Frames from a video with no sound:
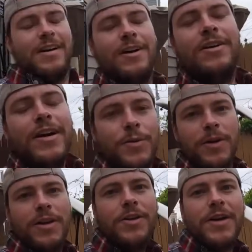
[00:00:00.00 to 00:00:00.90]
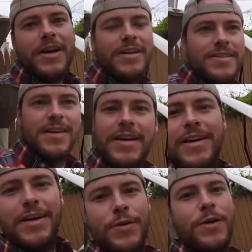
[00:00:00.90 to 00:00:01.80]
All right, well, hello guys.
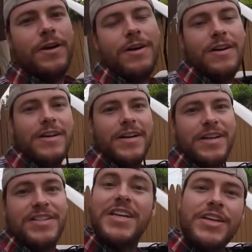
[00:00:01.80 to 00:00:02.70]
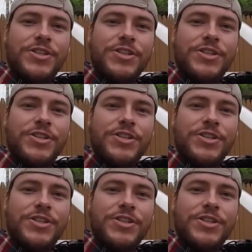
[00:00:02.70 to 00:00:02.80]
Here we are on uh, day